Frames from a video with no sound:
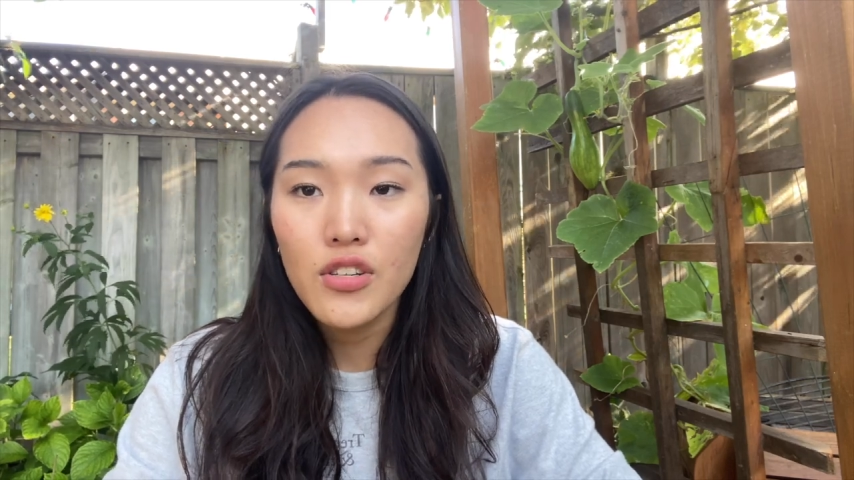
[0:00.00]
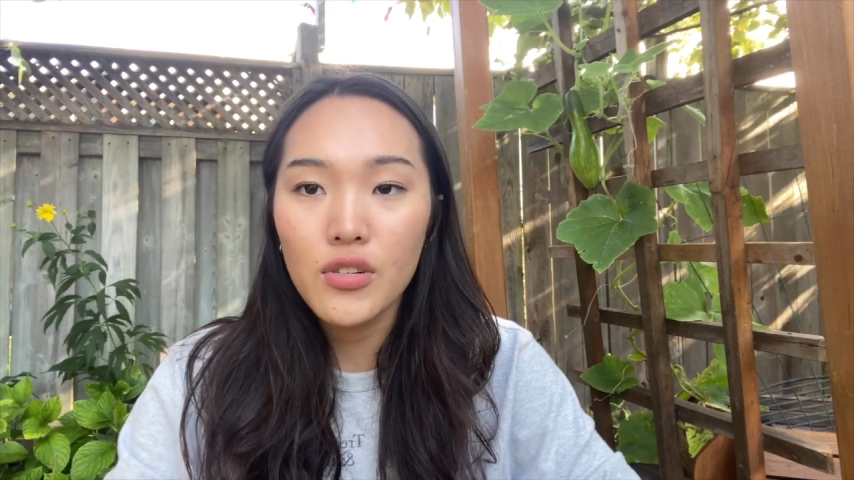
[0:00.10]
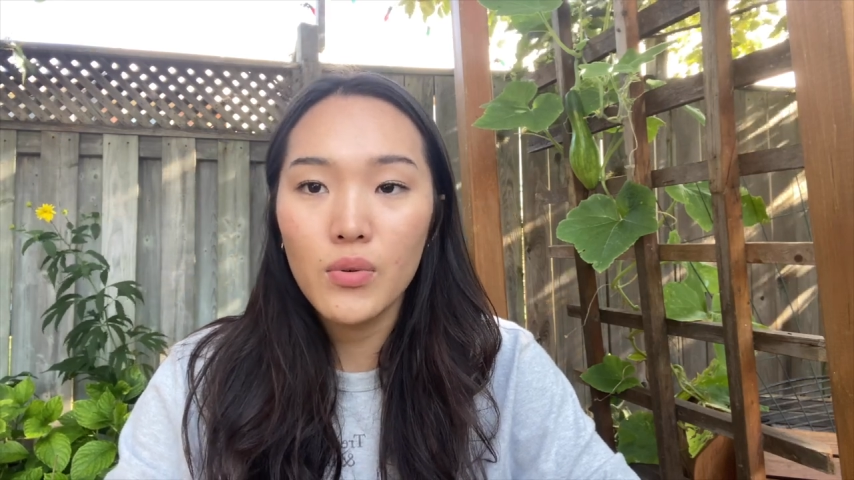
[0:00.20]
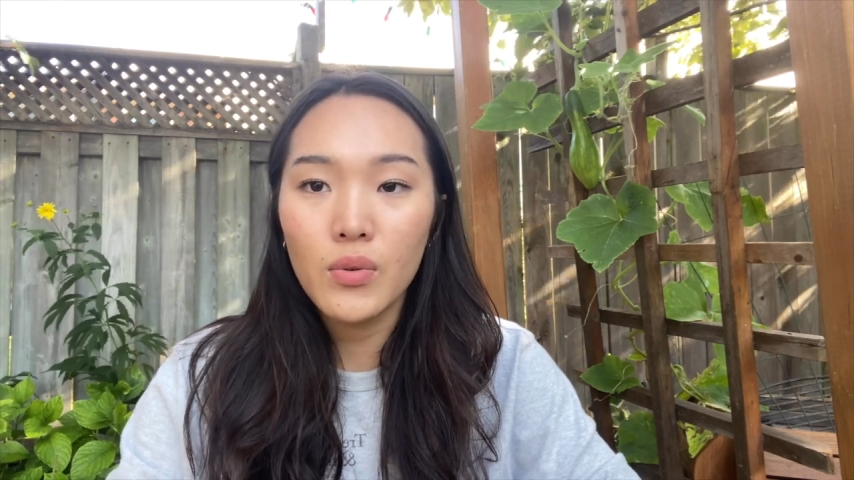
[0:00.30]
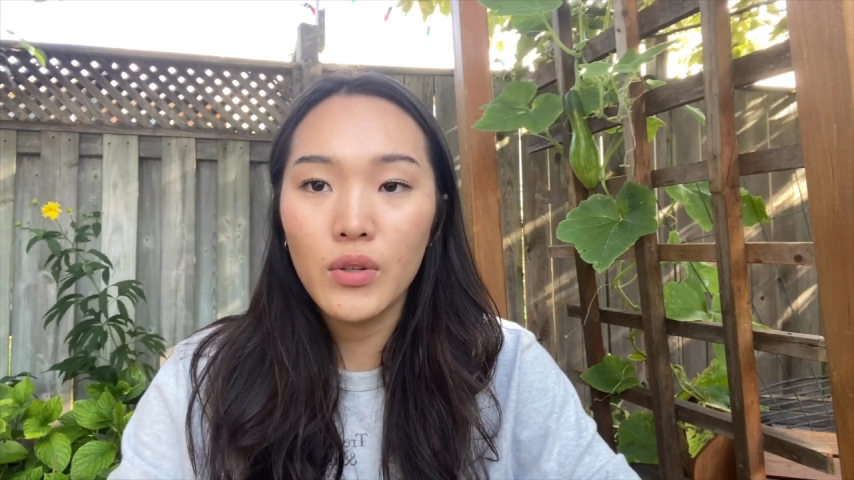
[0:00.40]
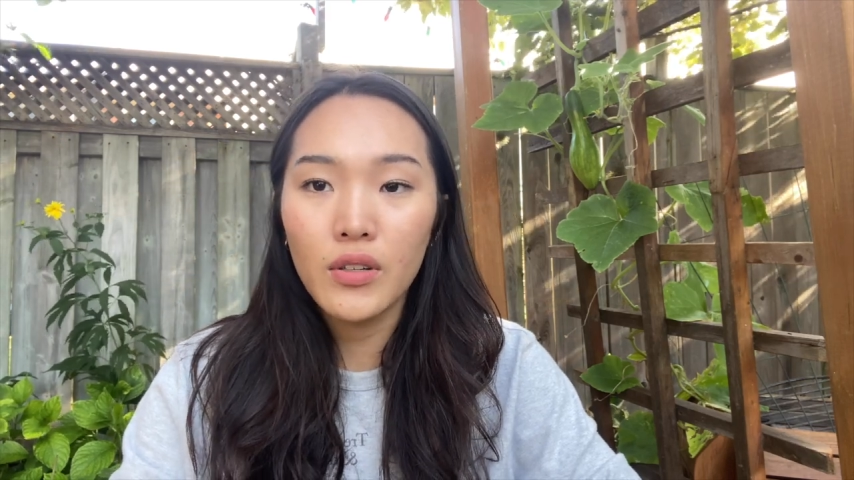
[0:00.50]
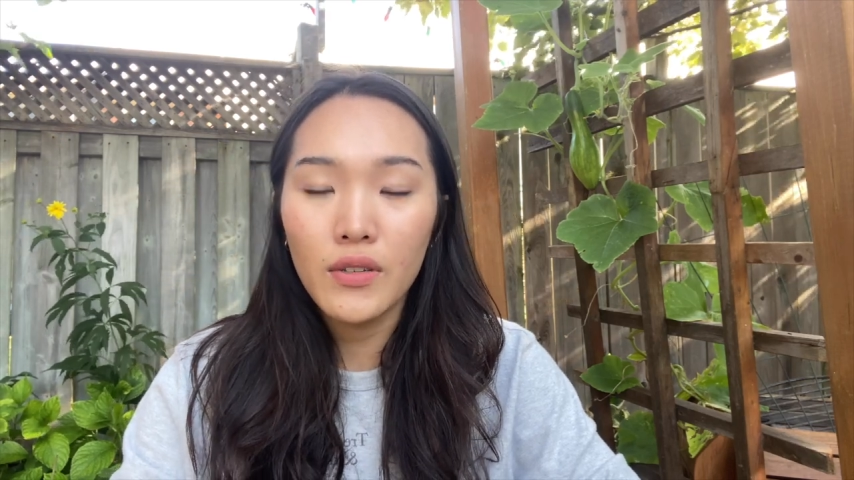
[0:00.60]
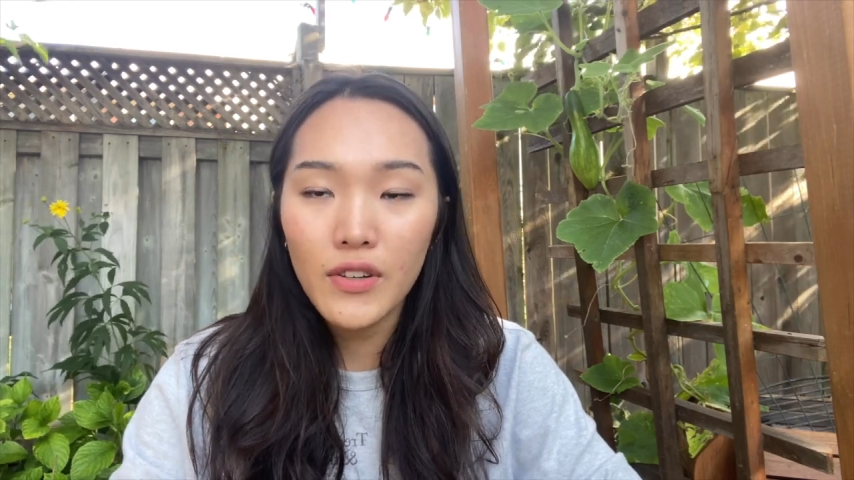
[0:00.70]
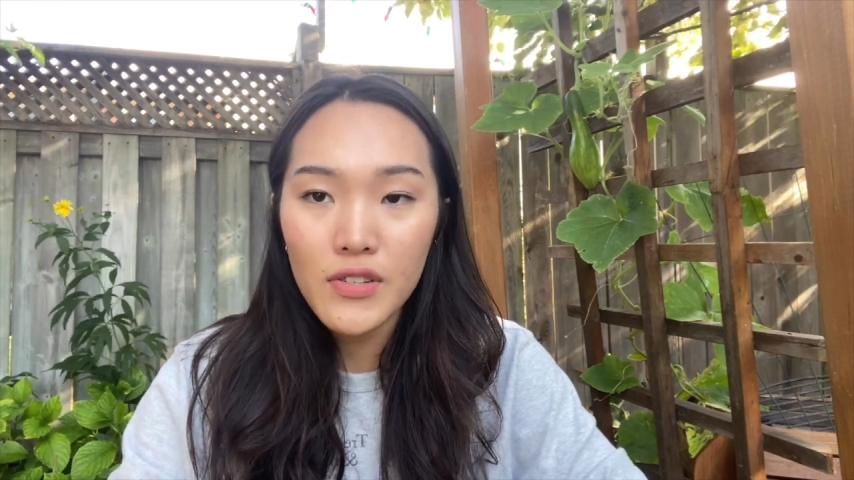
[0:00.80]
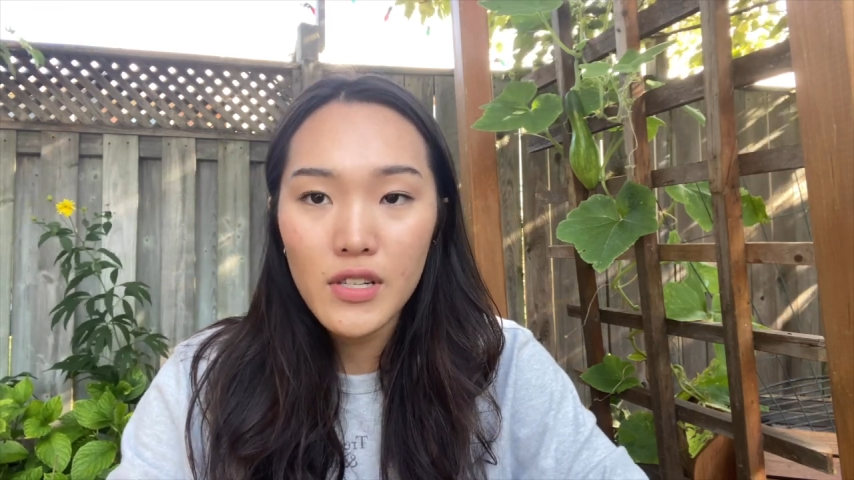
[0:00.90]
to
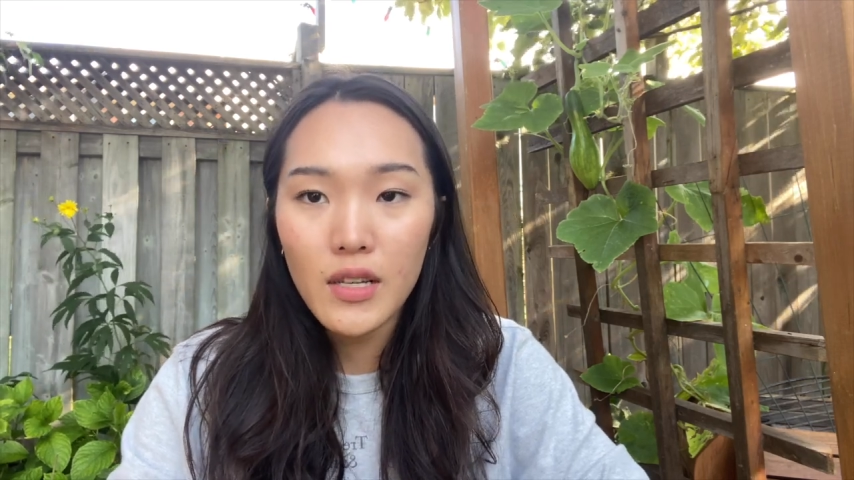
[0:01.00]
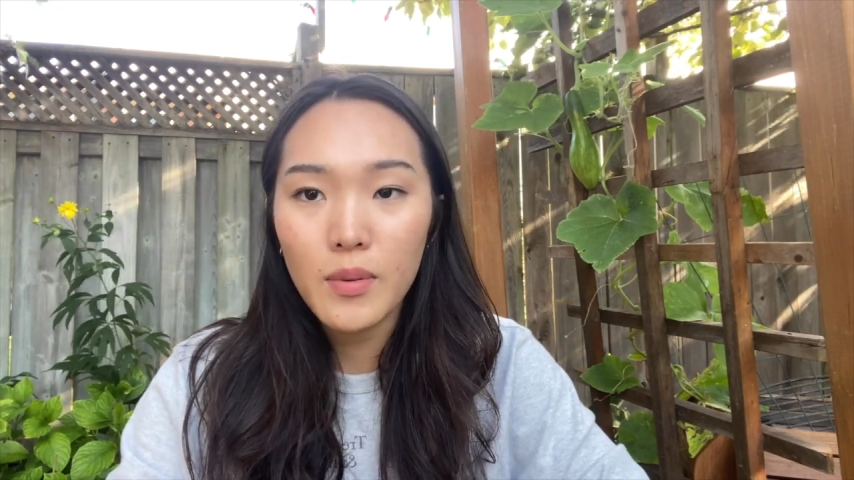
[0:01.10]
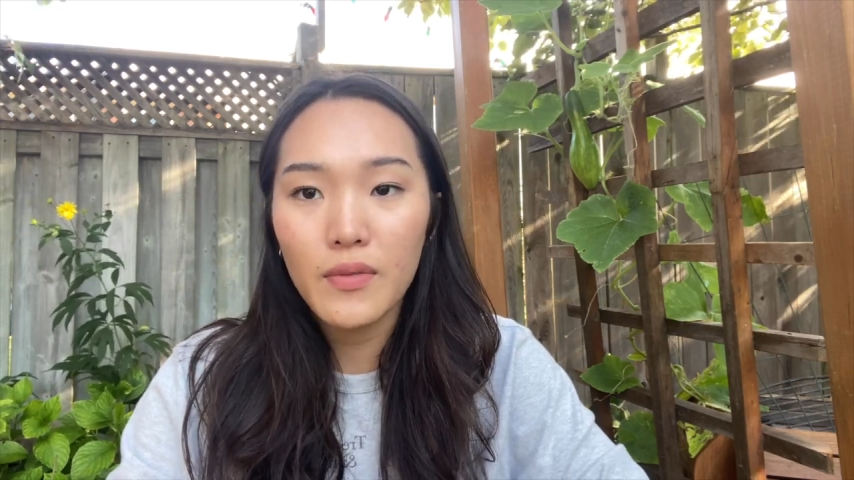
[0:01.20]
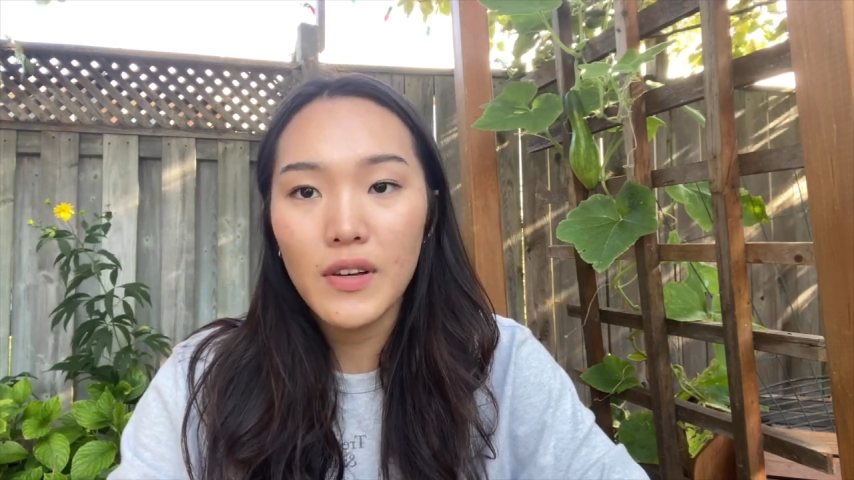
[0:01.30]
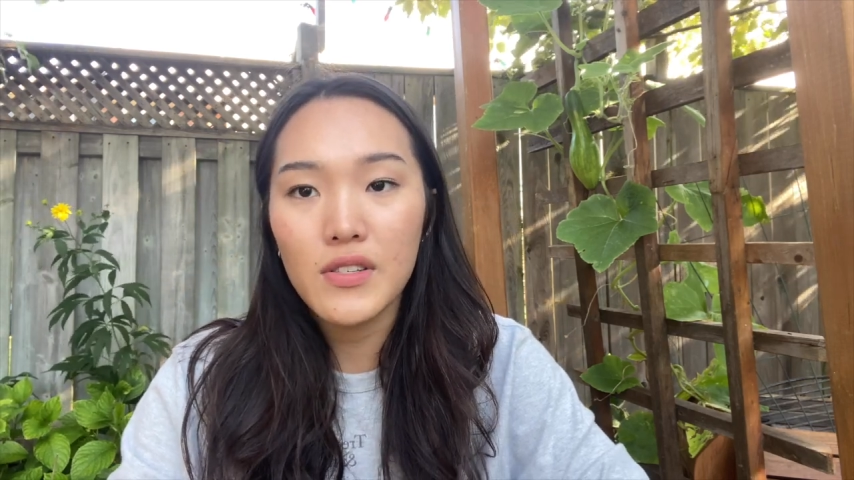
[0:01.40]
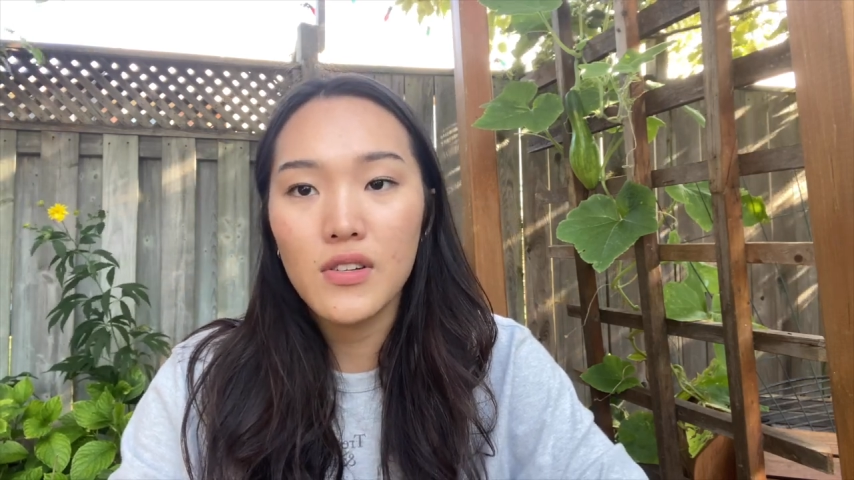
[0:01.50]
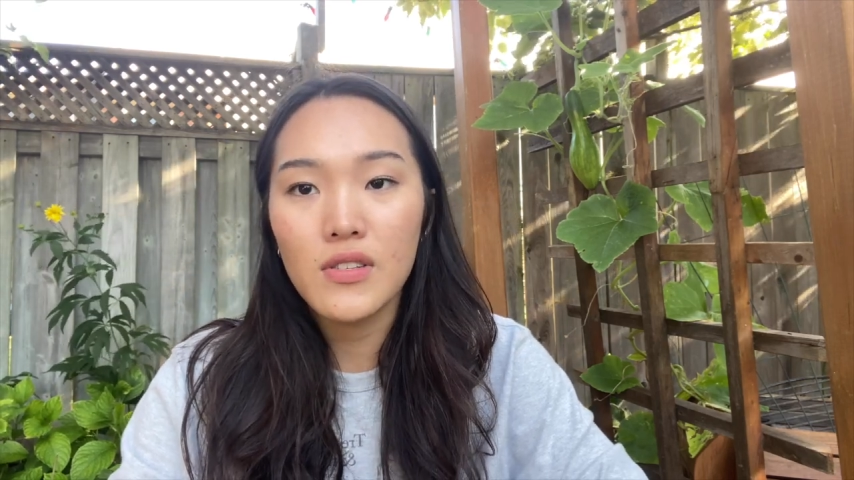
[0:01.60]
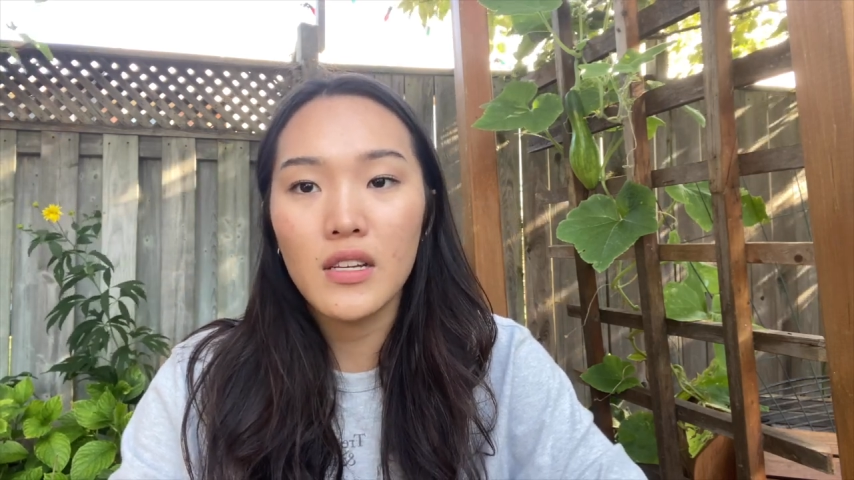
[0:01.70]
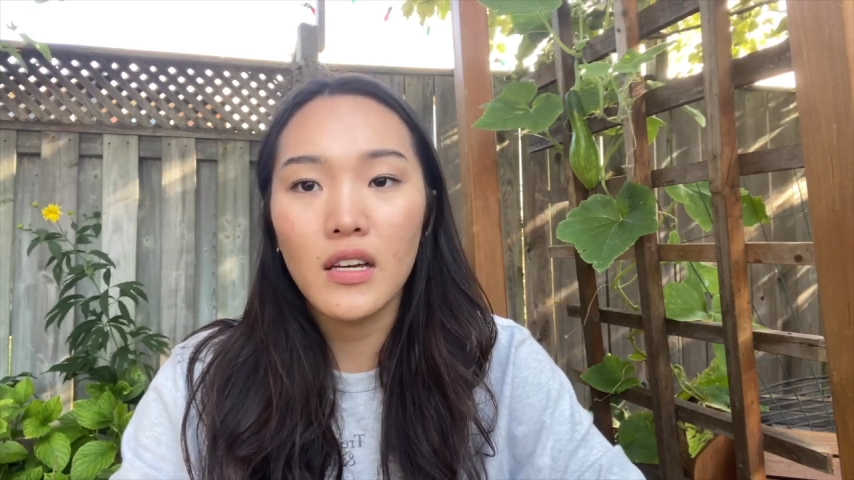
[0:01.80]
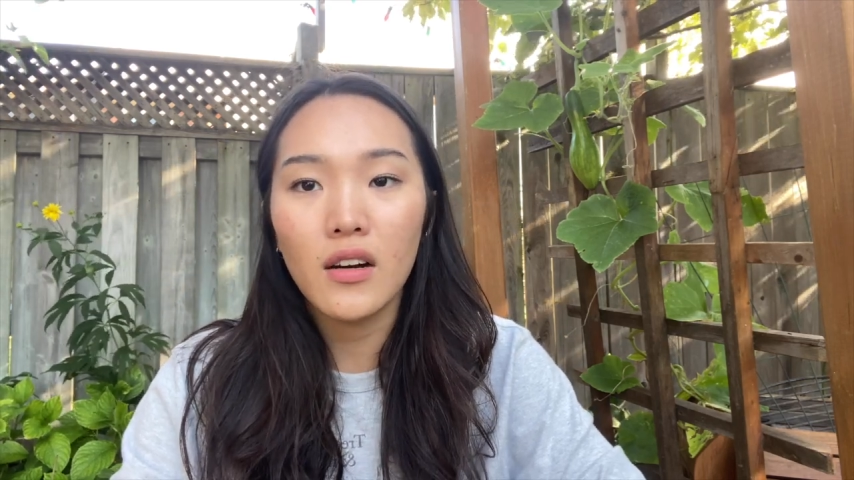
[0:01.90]
university professors and